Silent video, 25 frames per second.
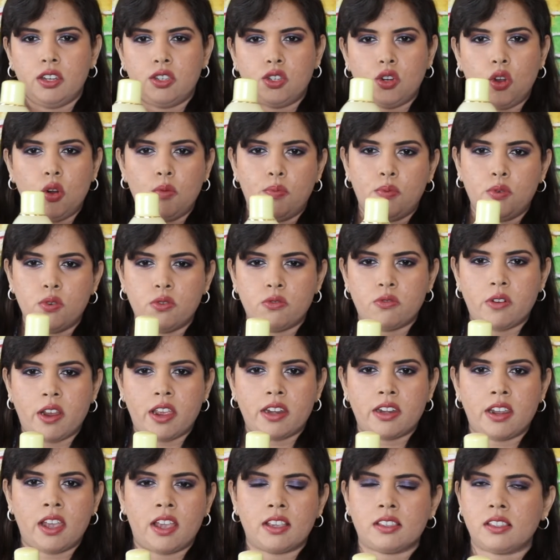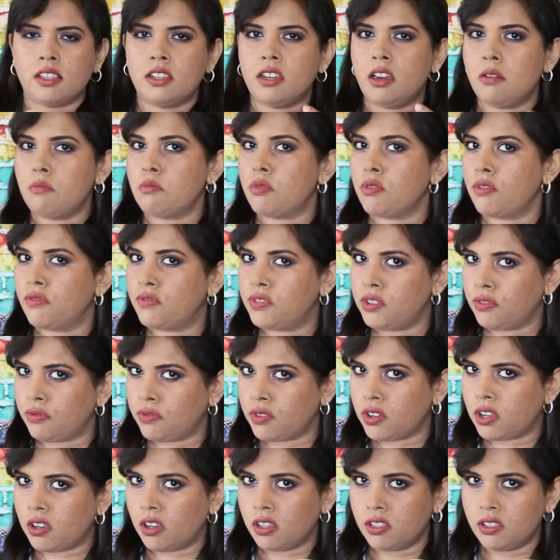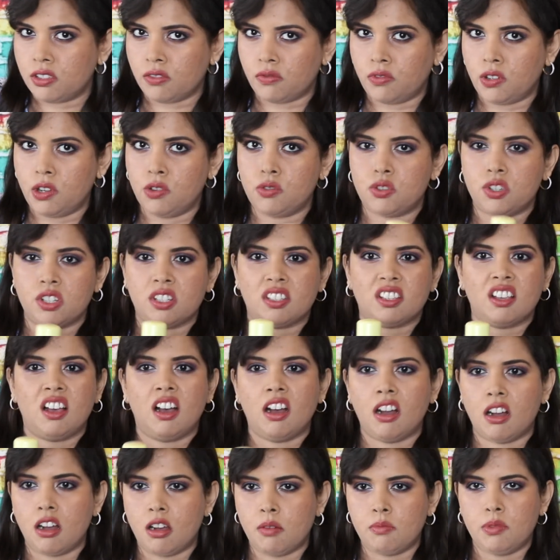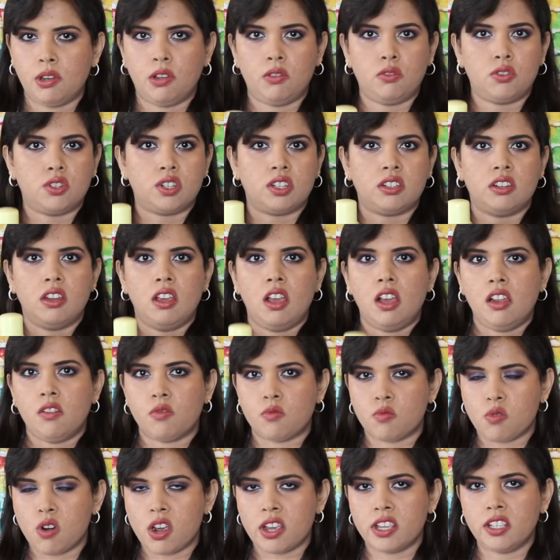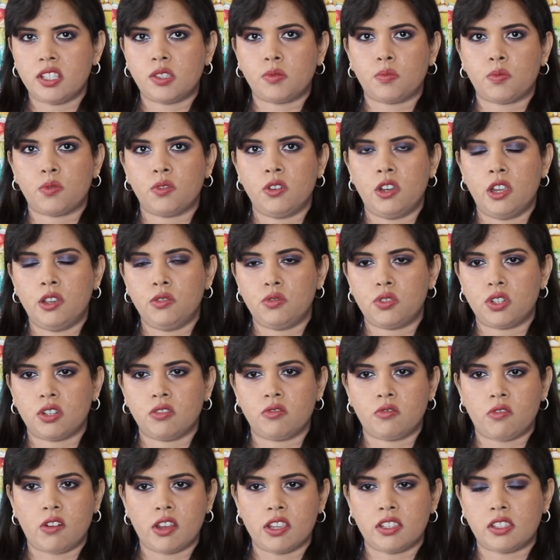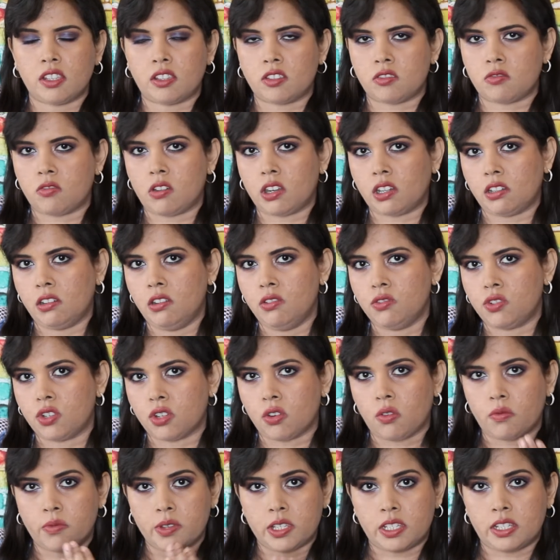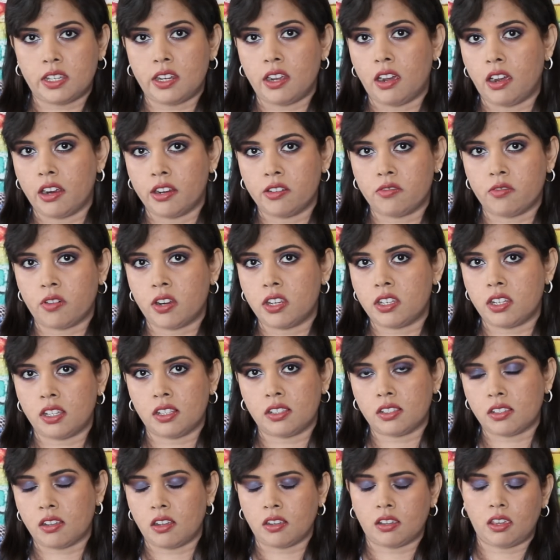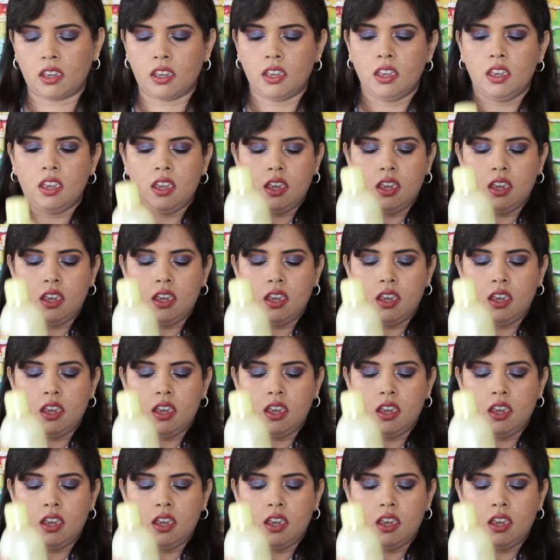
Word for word: Topuran has a number of different kinds of lotions: herb lotion, rice extract lotion, obviously hydrating sake.